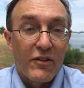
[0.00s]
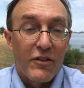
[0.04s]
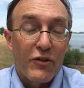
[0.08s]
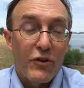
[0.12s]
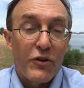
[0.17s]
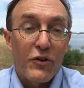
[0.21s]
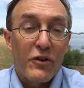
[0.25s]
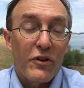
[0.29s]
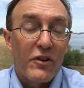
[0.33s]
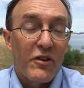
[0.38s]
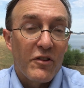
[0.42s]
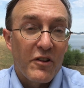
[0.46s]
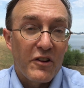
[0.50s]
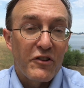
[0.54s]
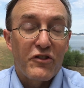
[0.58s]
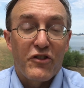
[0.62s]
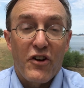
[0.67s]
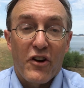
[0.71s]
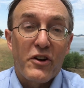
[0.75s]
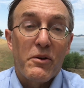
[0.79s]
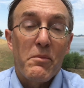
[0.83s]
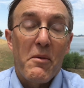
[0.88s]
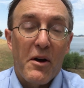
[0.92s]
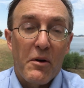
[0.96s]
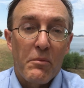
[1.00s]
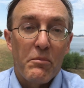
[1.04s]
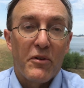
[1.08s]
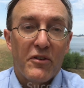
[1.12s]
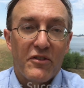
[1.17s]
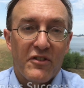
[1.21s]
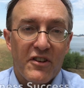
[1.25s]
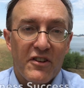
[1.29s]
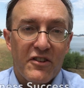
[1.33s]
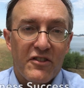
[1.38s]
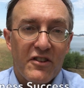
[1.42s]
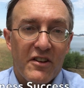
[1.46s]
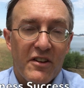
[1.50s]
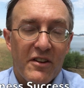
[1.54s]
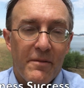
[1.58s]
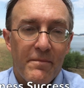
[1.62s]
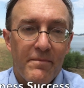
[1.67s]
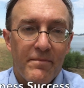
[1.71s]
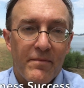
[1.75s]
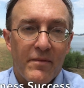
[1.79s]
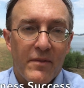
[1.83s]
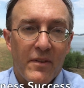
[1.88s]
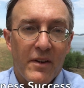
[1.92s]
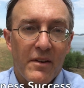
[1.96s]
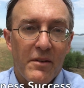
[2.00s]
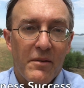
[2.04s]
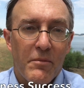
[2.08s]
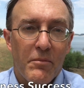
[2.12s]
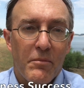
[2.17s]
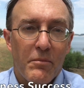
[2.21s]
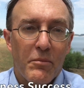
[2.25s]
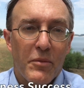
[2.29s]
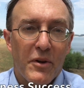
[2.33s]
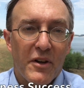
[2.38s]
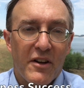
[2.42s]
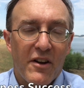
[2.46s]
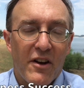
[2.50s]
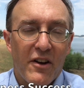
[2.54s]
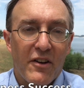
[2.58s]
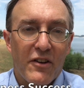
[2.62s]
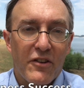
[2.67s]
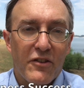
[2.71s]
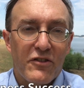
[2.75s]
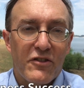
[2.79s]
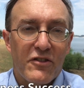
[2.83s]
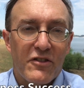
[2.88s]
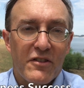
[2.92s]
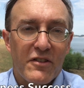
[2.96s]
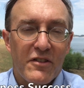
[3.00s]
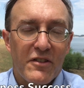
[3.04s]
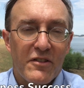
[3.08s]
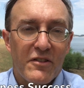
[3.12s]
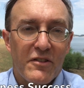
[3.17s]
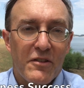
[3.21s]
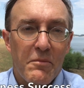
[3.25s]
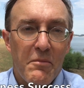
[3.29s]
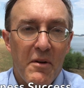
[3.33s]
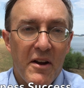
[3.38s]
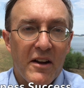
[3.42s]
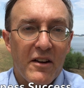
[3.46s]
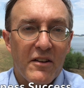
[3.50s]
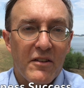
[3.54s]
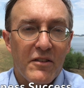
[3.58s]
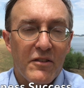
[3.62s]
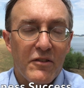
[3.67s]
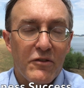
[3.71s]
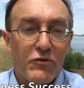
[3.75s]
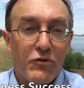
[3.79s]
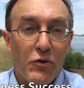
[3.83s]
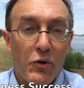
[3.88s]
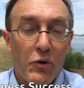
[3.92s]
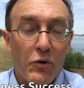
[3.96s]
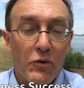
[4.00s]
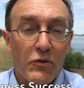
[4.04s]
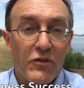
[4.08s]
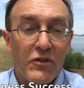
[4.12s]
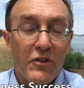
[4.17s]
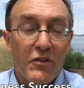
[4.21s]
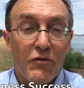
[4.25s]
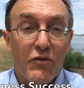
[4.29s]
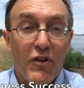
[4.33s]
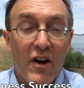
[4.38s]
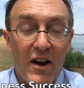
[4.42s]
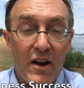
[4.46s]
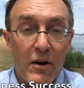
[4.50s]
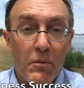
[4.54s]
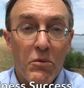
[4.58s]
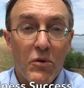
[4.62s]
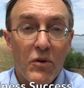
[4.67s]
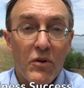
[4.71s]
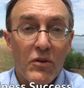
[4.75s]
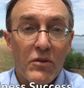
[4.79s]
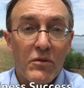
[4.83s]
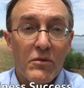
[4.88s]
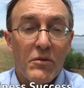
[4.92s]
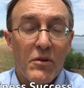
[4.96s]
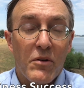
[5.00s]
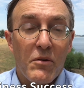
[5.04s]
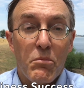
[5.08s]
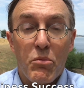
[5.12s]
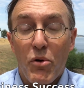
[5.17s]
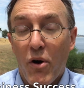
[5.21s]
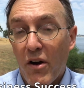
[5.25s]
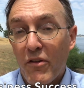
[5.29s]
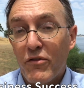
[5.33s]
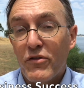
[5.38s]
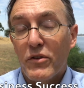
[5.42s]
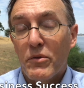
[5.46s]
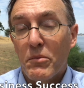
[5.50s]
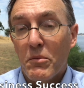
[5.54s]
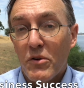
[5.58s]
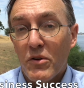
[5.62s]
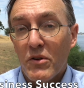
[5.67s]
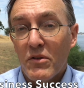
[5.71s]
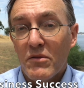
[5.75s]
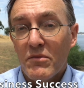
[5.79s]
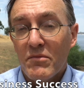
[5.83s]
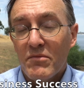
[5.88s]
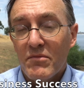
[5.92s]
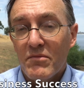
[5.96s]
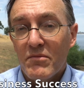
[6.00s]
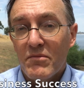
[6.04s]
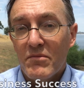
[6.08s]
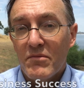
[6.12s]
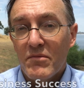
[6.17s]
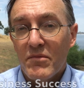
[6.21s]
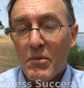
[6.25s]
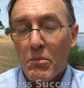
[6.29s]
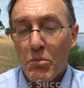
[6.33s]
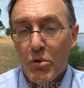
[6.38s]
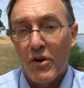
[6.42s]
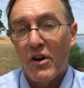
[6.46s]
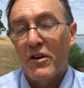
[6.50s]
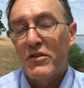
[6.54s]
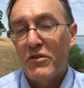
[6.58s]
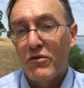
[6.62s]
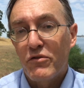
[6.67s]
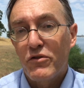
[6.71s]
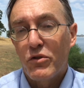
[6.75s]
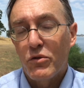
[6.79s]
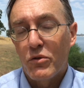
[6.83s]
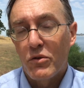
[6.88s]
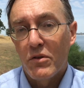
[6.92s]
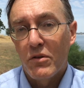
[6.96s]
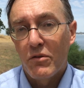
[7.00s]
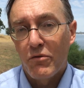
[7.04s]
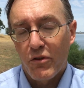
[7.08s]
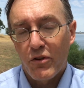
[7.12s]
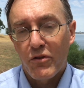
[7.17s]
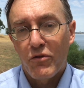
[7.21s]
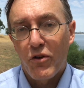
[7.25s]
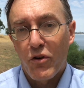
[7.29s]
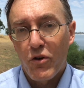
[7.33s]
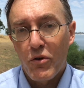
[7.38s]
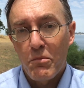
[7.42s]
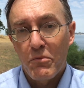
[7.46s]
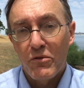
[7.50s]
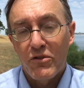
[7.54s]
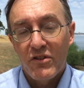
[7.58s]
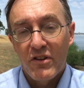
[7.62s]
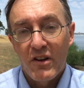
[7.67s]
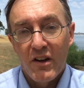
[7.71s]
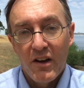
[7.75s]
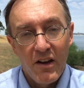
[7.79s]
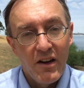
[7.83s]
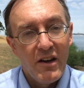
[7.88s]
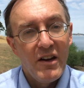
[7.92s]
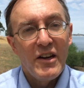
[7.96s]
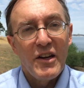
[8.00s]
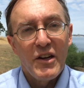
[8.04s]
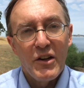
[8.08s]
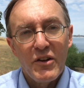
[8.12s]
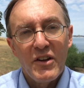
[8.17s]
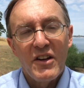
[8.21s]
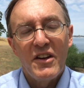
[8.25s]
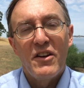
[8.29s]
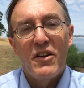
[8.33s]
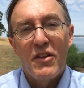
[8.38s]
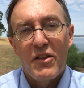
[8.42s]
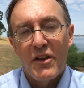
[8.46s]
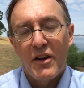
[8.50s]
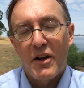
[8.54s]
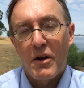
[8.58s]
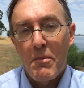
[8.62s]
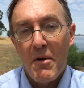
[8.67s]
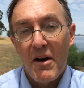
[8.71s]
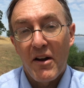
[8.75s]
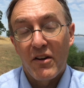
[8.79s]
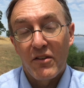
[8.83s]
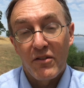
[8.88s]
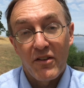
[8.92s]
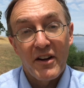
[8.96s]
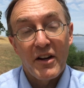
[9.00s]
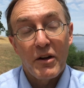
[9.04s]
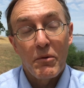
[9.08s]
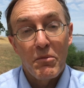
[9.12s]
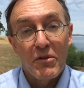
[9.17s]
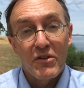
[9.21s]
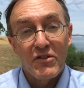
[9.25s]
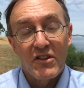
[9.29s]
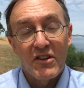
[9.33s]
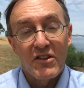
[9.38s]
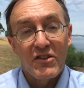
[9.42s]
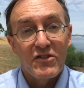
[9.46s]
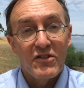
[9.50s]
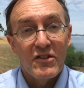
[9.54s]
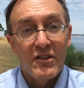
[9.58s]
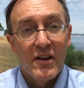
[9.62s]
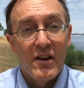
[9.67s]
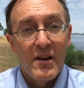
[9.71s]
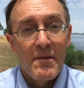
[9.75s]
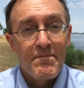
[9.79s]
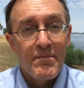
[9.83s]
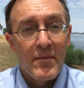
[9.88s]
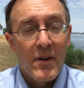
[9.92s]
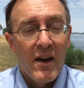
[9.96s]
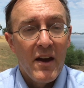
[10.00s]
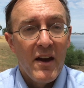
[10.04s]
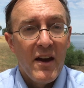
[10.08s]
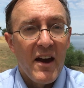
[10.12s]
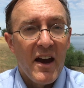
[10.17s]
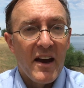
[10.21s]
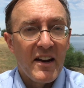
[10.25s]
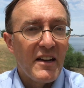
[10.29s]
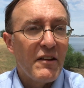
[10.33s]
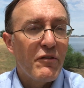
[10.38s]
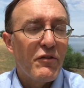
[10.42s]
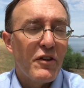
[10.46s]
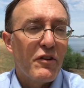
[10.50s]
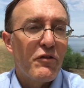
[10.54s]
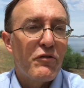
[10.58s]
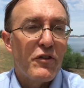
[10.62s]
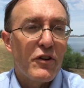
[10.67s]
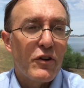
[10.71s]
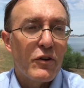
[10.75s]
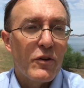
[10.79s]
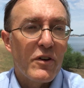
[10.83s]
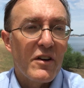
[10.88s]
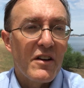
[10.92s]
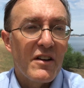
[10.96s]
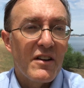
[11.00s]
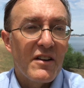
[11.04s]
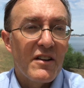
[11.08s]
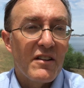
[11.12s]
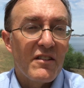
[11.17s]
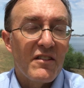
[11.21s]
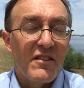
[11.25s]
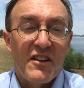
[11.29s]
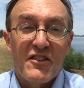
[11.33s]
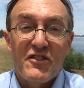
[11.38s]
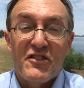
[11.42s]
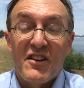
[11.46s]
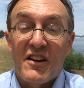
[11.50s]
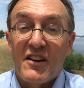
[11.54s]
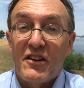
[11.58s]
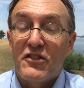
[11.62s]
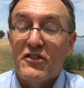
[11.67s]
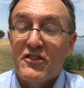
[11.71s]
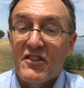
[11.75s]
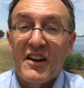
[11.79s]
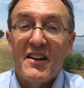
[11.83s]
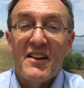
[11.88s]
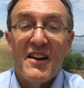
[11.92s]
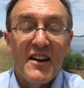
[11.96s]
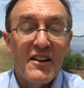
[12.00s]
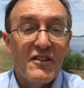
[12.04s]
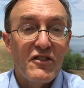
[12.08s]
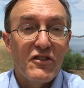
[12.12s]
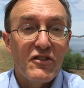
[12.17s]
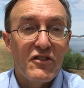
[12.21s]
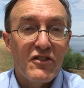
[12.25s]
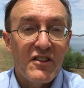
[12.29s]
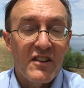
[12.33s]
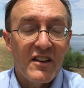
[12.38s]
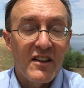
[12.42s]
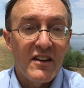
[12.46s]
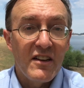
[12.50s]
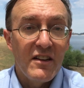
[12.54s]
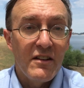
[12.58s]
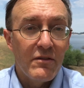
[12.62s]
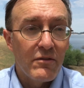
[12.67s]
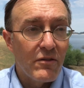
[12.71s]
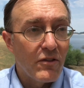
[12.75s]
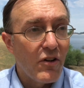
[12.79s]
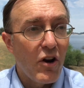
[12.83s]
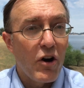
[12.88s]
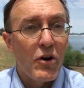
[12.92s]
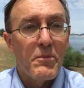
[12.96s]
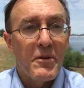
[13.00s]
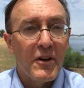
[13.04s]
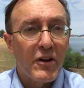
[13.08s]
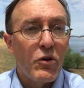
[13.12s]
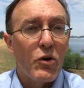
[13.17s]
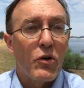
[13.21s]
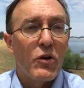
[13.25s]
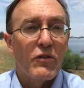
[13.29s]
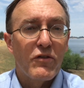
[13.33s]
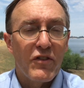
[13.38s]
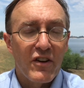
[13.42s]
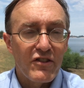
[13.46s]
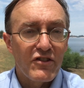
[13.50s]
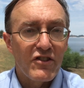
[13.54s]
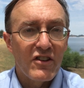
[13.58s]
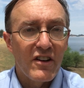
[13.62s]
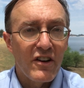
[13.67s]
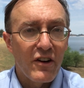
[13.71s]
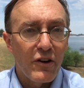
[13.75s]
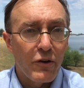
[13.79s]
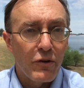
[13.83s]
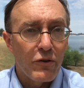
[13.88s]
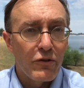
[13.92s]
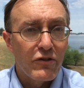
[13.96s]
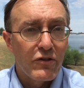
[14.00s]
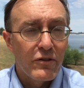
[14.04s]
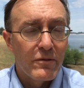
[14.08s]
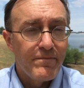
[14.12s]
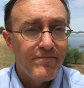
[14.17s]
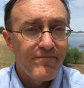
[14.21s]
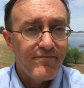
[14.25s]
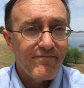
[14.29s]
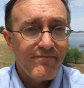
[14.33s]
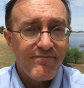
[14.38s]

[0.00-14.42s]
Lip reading: Third, let's talk about business, because to make drones a viable, profitable, productive tool for firms, you need to think about it like a business. And even if you're in, let's say, a state agency, Army Corps of Engineers,